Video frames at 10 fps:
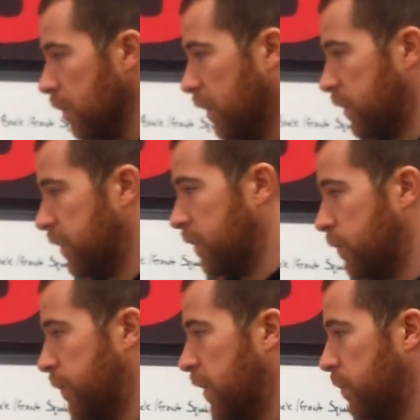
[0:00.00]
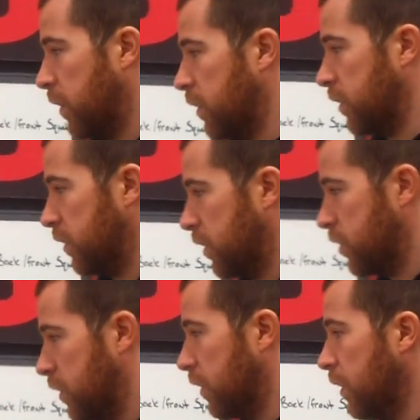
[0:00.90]
That stands for metabolic
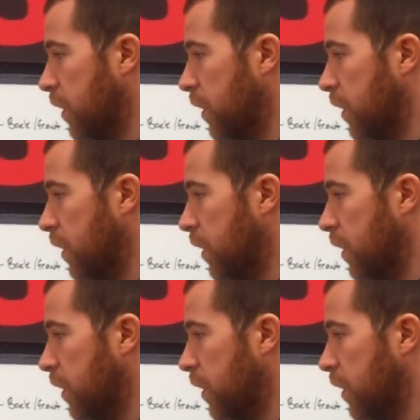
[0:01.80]
conditioning.